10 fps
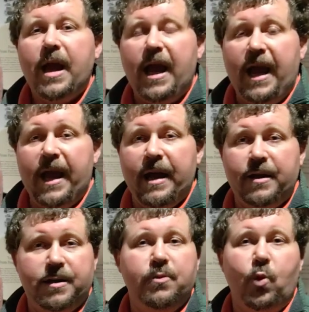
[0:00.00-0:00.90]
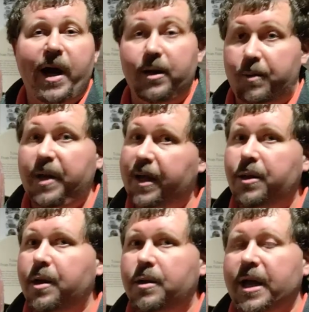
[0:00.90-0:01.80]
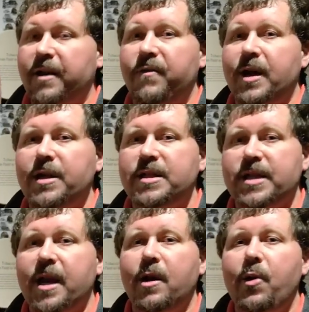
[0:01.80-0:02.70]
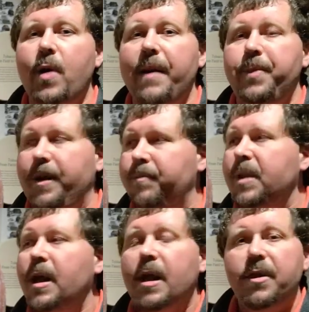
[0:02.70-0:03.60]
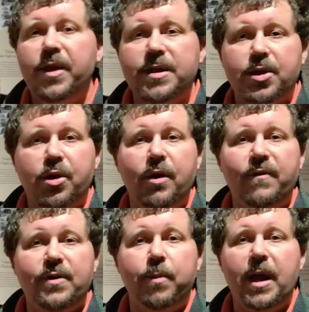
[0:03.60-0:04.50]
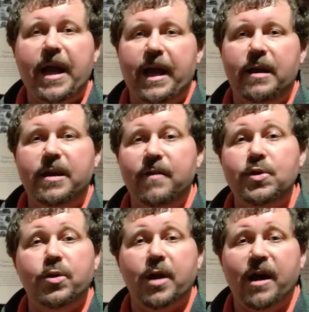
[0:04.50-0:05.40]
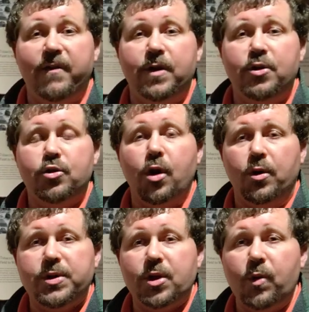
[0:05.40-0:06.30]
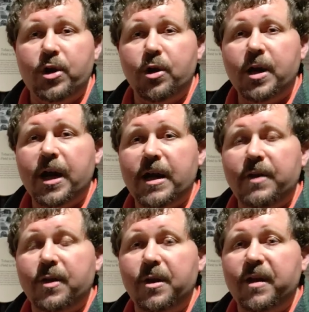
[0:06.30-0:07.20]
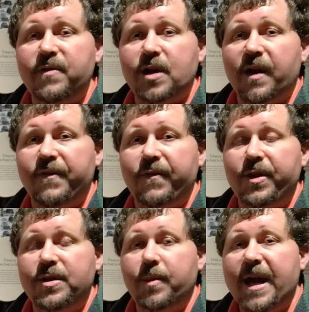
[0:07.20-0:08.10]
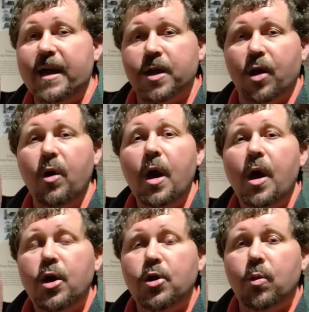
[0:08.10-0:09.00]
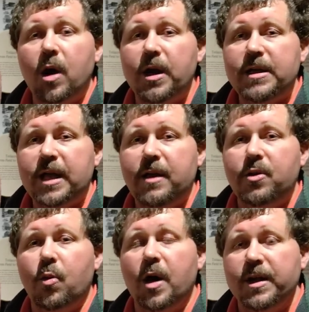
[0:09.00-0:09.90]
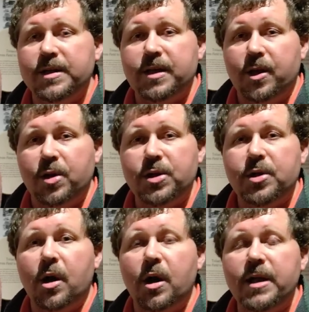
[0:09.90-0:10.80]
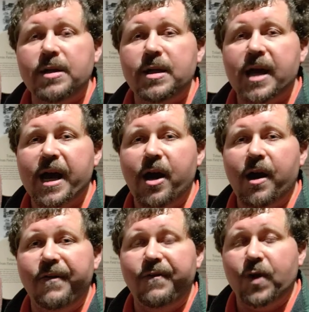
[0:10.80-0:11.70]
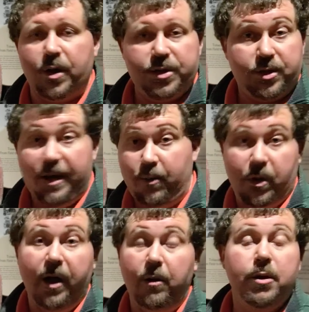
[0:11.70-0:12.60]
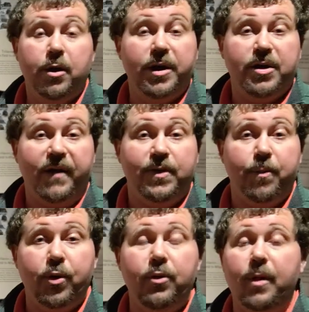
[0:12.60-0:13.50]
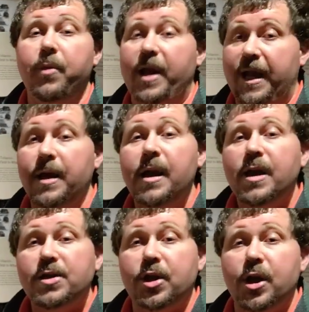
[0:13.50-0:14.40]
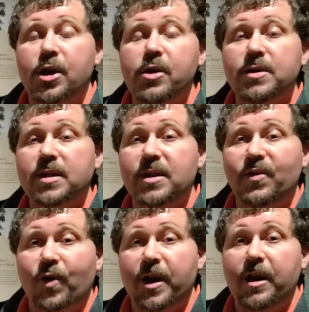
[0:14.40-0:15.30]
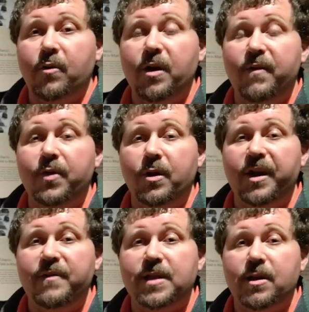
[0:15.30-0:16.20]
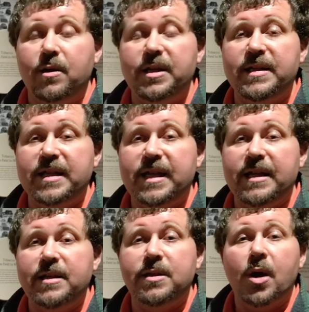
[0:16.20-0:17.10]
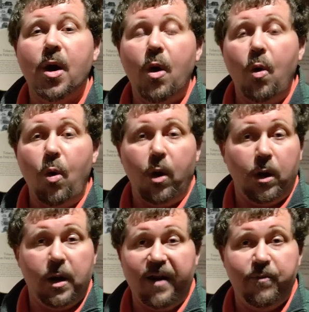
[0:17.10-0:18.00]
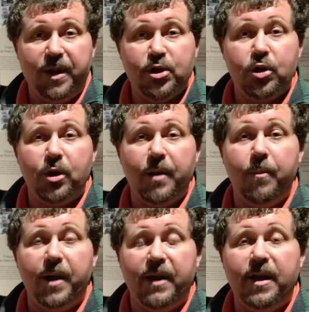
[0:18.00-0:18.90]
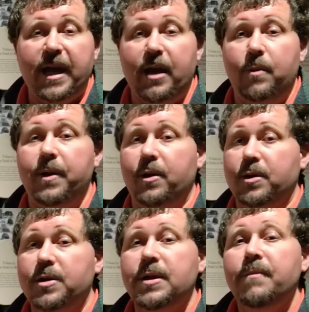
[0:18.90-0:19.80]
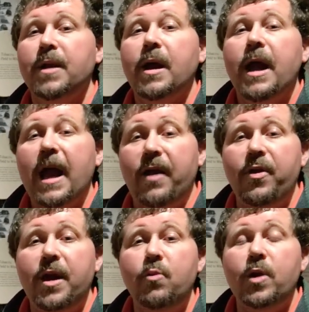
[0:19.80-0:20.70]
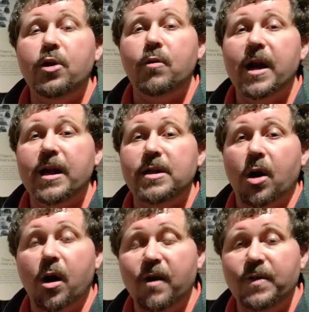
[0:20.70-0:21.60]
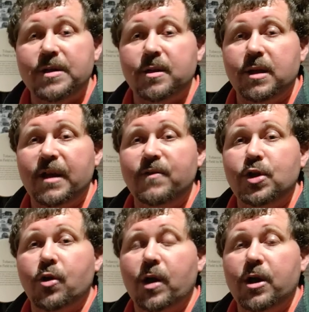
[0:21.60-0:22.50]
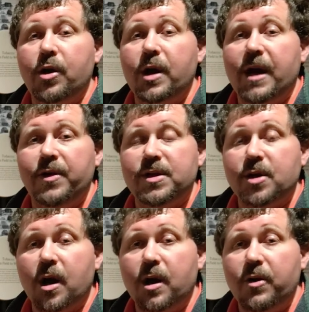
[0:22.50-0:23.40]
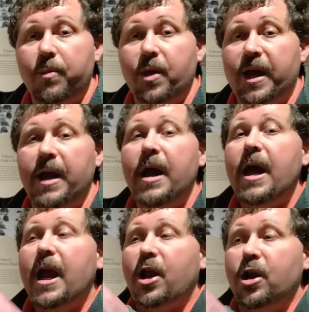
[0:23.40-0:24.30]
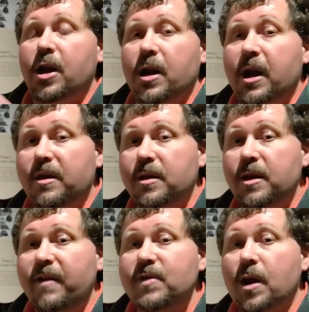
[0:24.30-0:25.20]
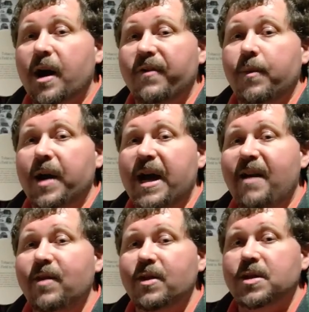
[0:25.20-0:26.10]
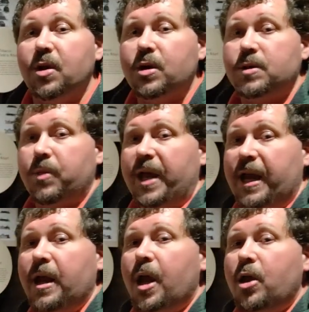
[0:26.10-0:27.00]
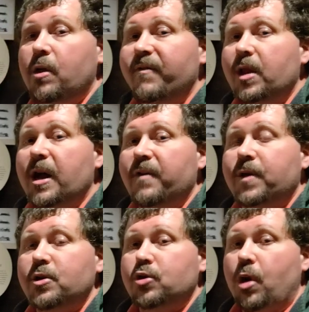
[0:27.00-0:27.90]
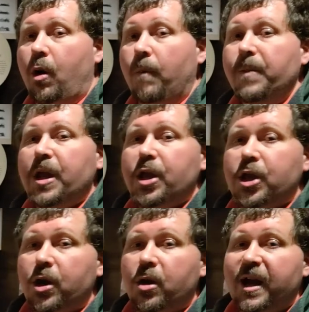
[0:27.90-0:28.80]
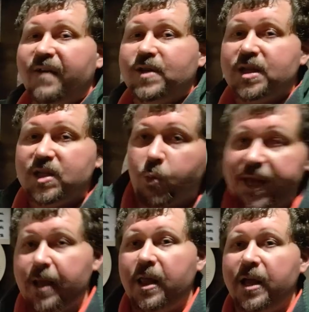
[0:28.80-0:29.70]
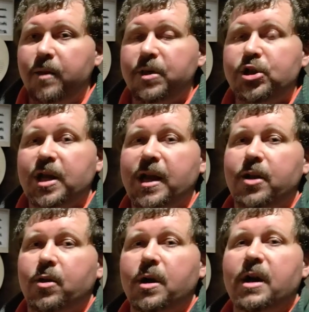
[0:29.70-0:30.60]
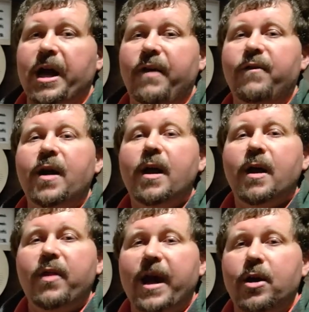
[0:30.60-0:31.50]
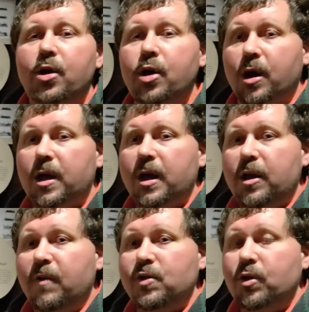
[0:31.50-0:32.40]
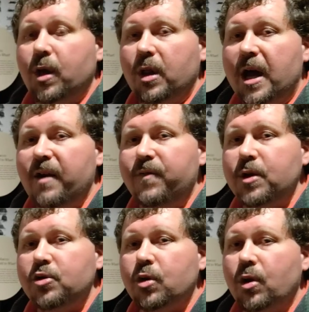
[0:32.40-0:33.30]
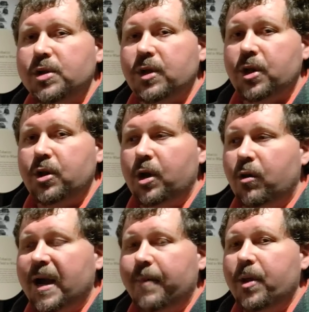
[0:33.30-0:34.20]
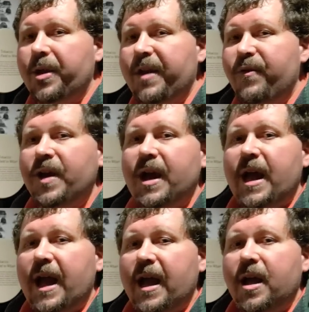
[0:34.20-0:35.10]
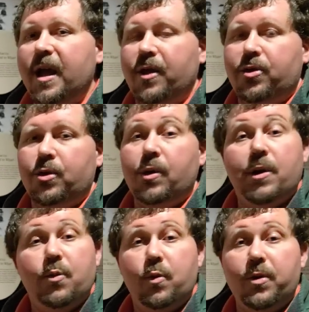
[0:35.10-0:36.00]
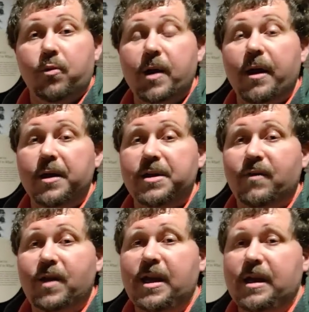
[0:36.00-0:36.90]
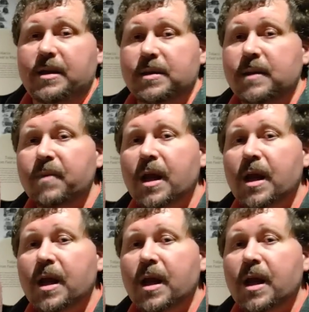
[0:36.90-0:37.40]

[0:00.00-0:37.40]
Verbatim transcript: And while it may look like a very scary weapon, this curved blade gives you a lot of control. So when you're cutting the leaves off of the tobacco, you want to take the ones that are starting to die off first. You have, well, you also have to prune the plant. So you're going to use this for getting rid of the leaves that are diseased or have been chewed up by the caterpillars. And then when you're ready to harvest the leaves, you're going to go down the stalk of the plant and you're going to cut the leaves off. And by having this hooked blade, you have a lot of control. You don't have to swing it like a machete or a knife. That hook gives you a lot of control so that you can grab the leaf and cut through it with relative ease.